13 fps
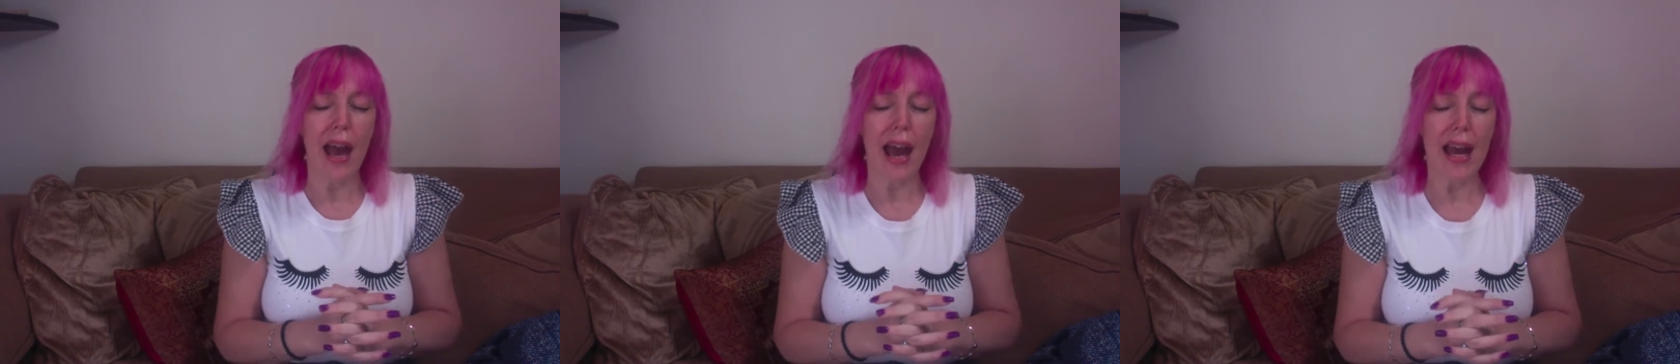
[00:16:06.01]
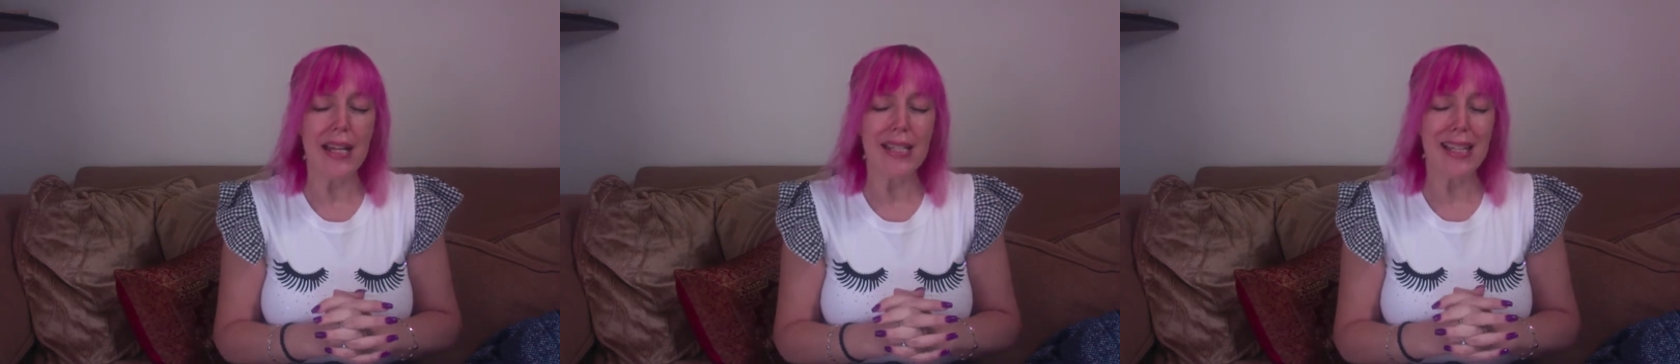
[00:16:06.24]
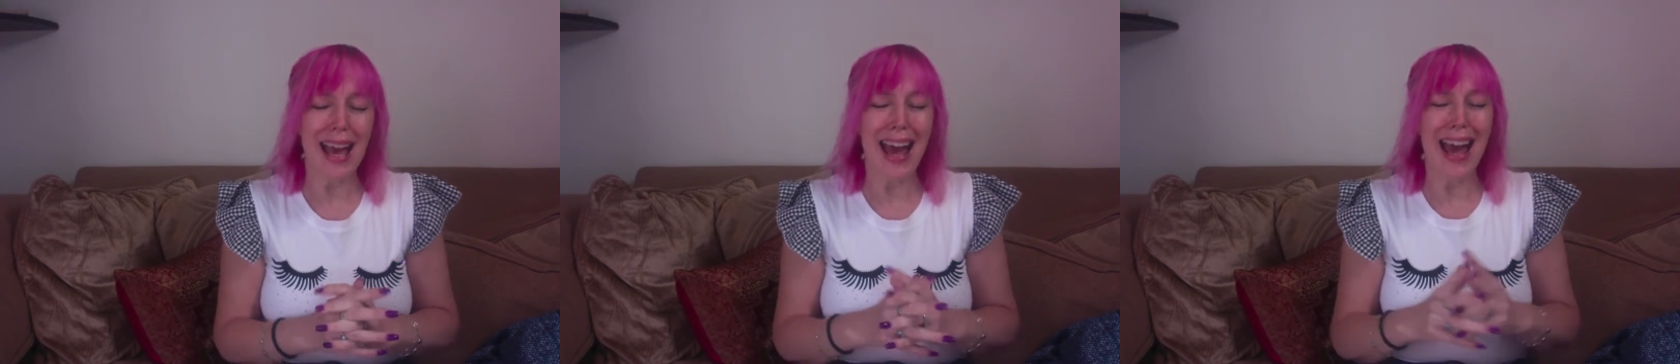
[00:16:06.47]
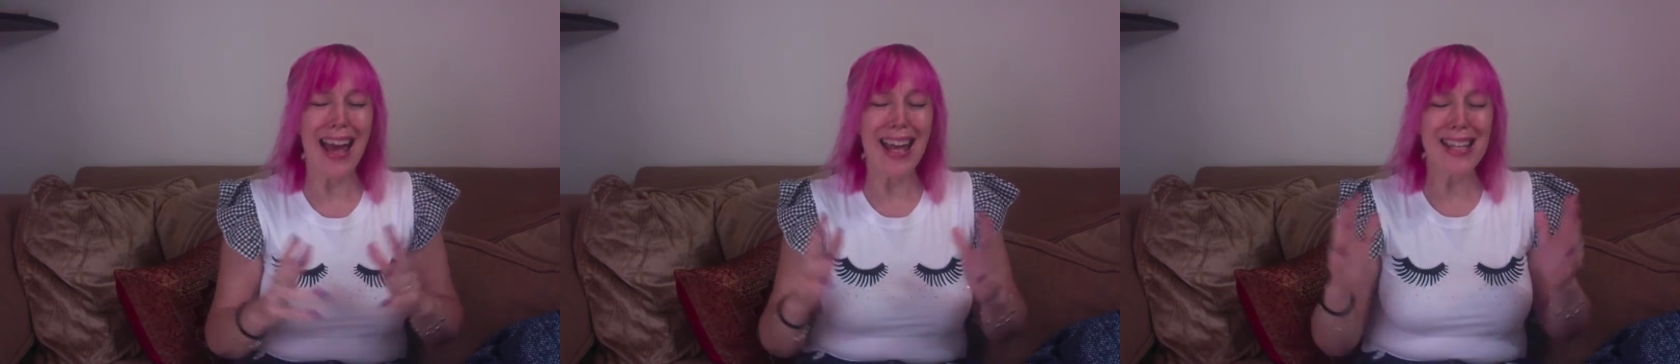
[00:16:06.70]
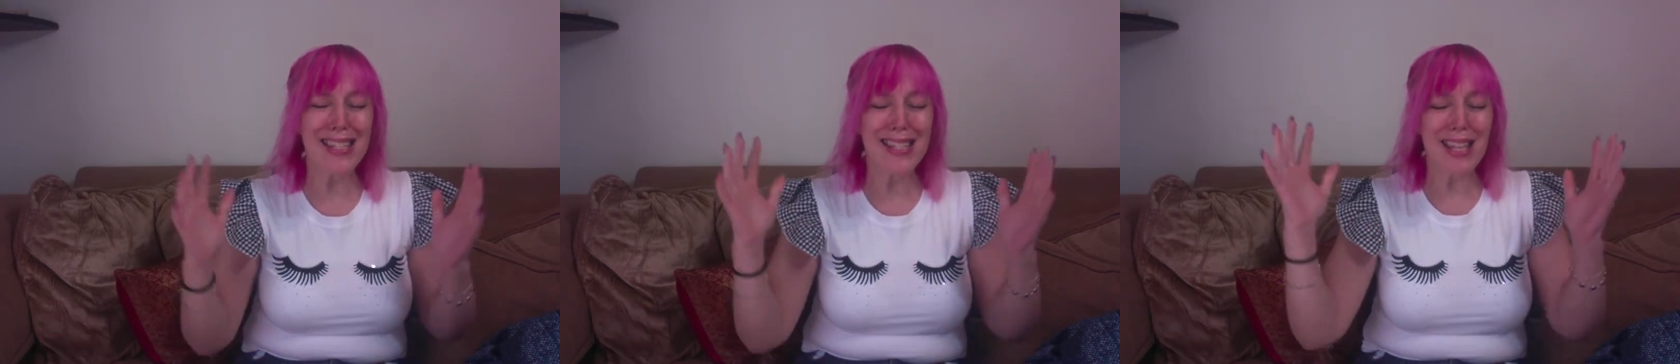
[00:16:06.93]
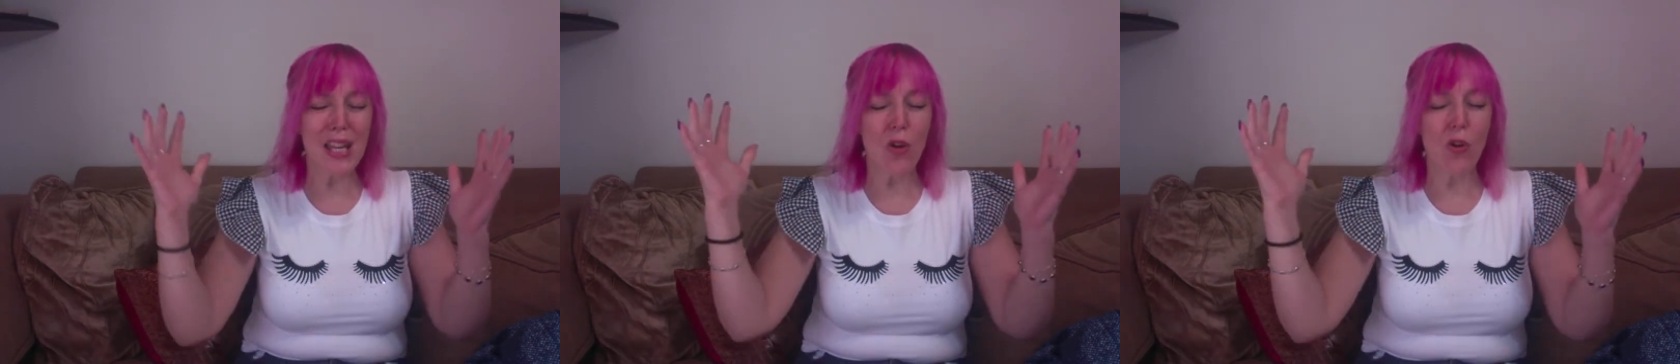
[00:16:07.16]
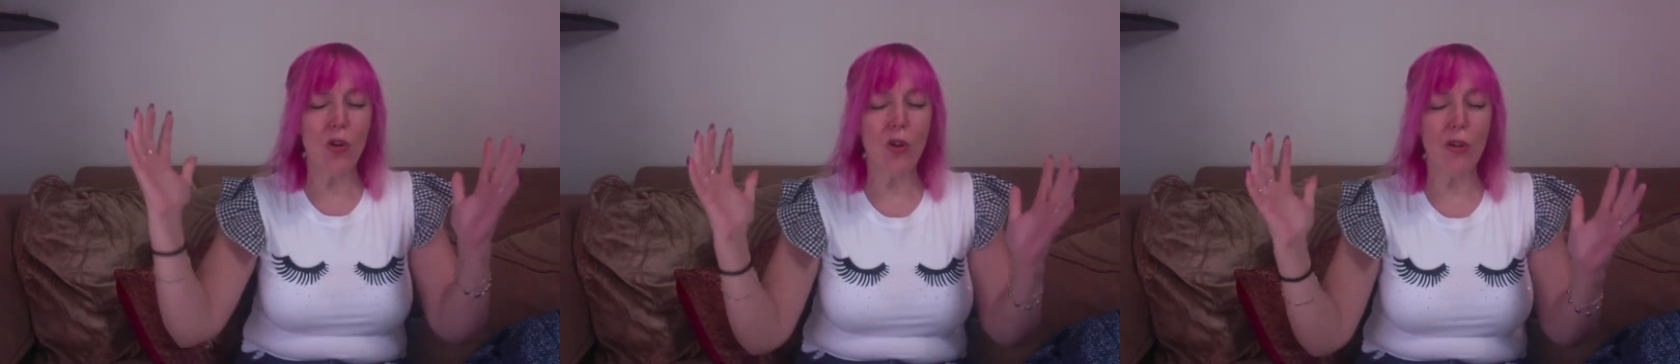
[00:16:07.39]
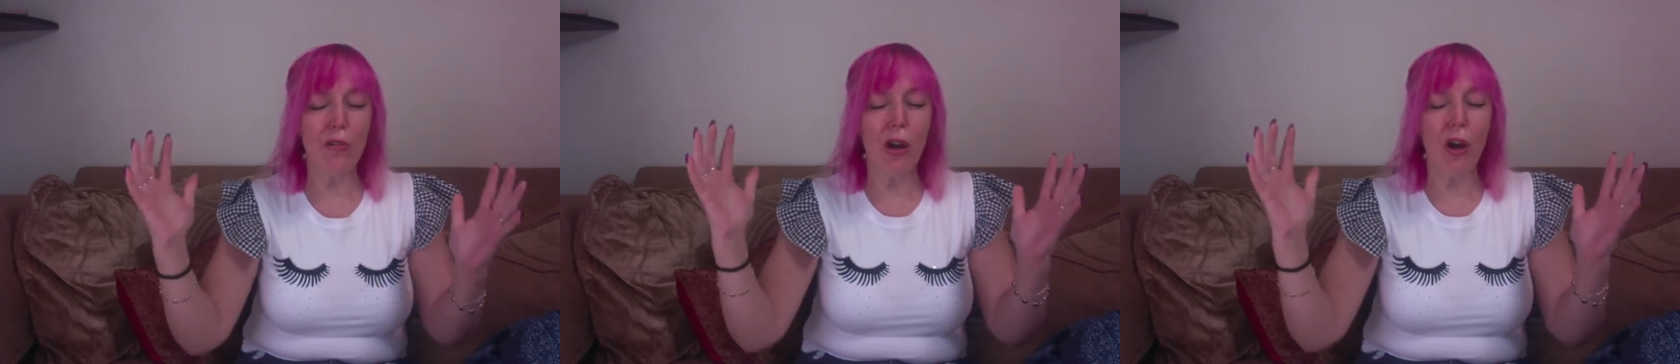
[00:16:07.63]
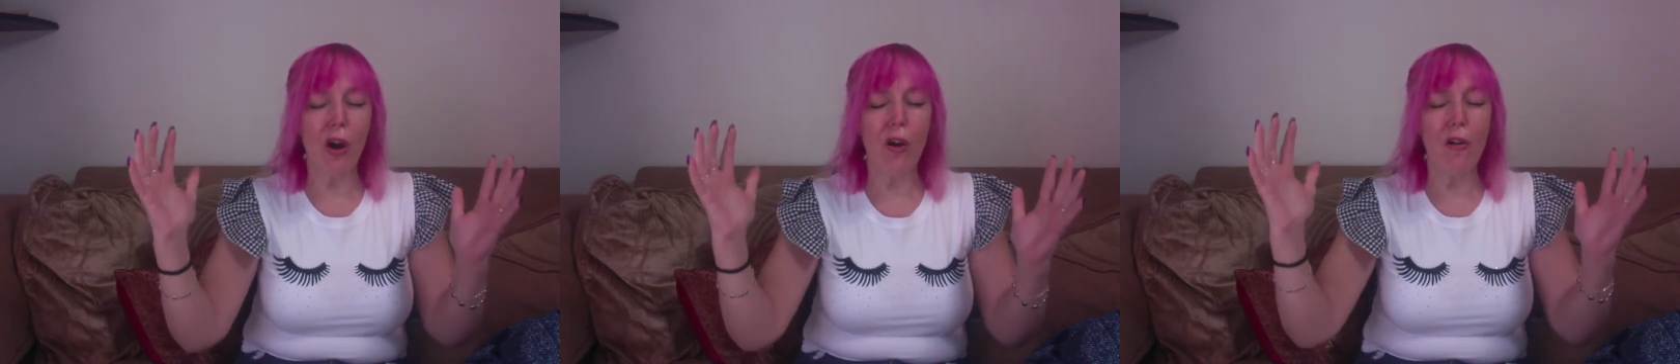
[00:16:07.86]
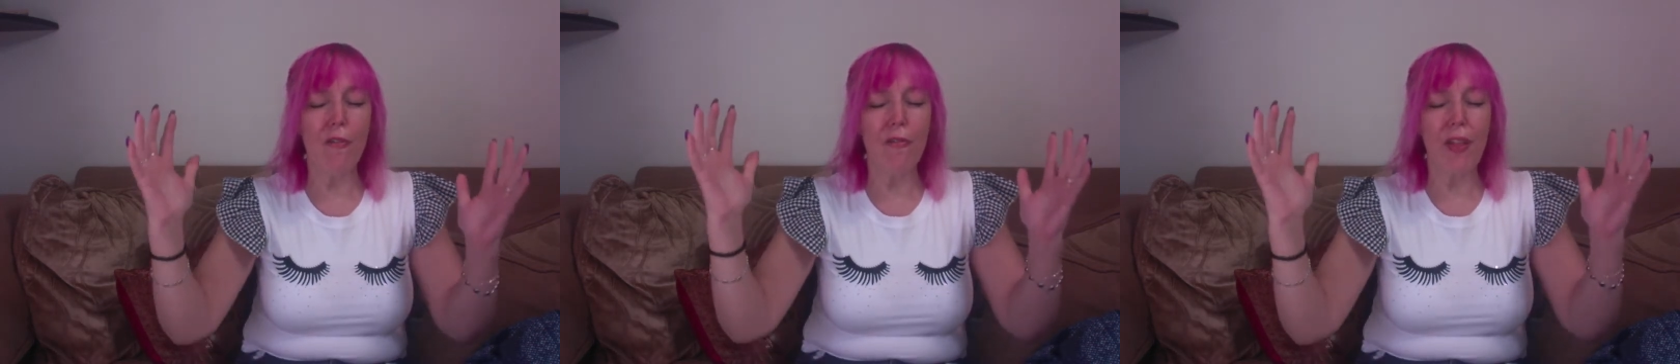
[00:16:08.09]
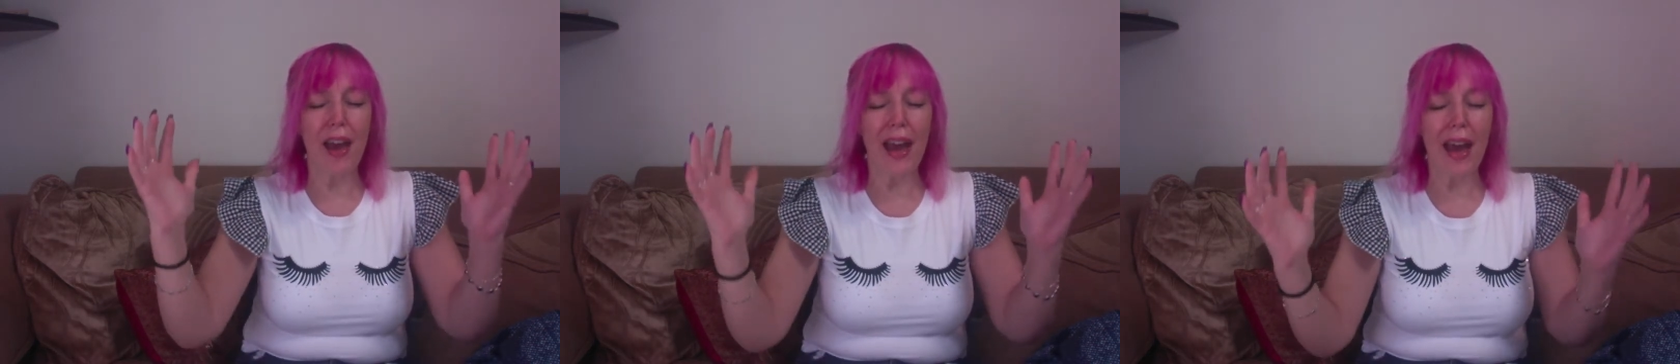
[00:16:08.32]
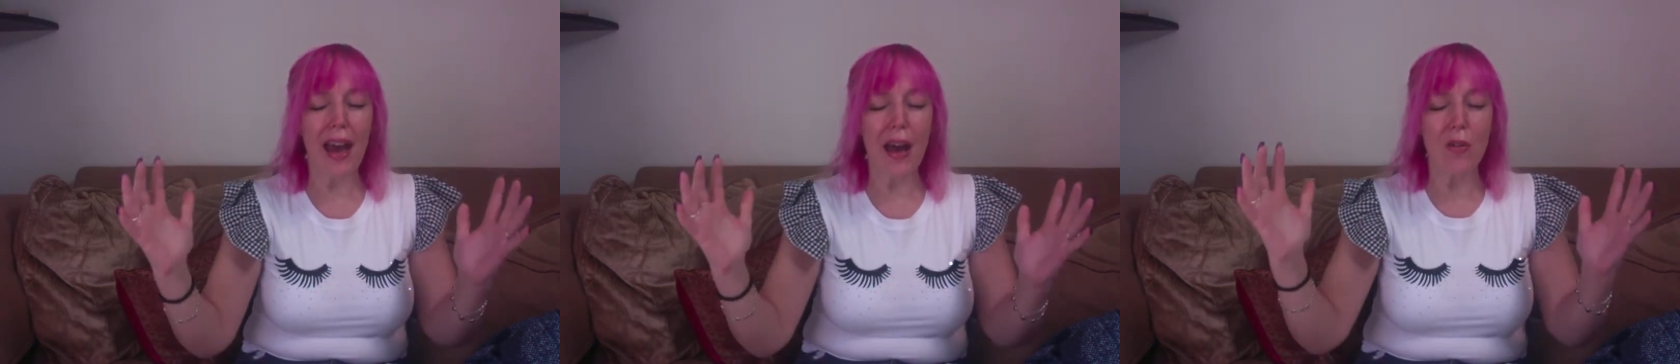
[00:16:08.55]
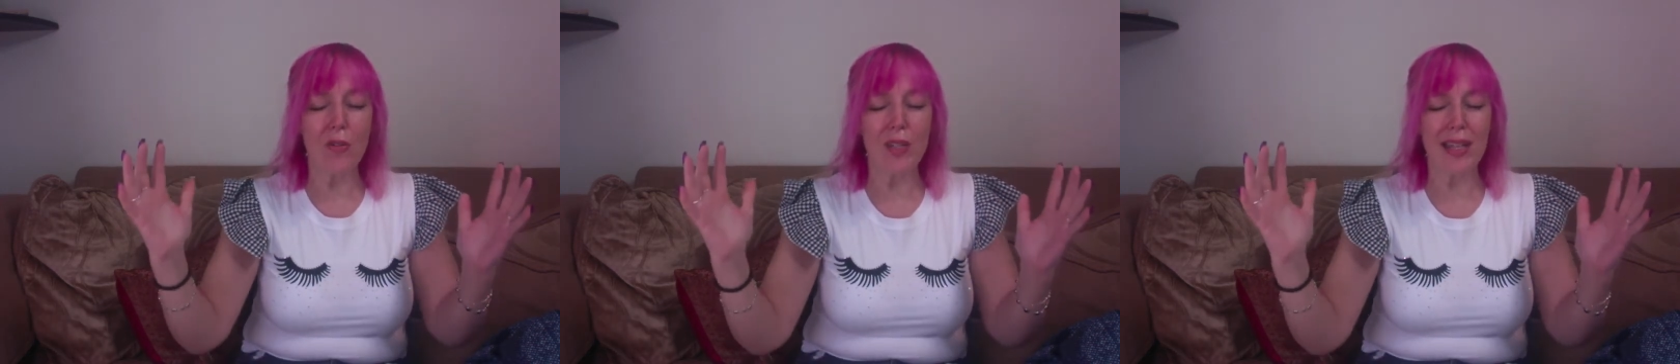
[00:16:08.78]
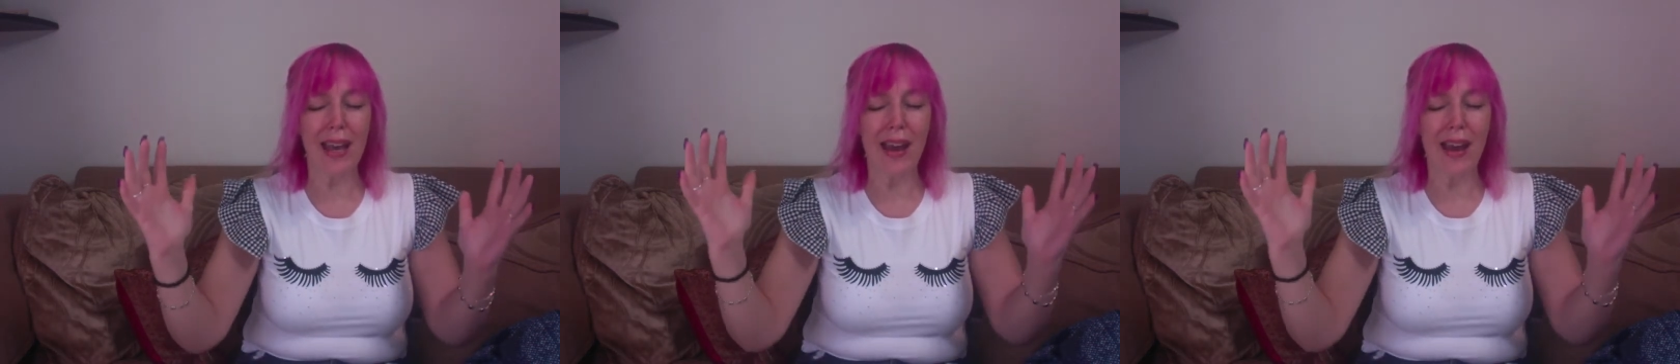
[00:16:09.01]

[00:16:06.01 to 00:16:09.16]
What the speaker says: And as the aura of the house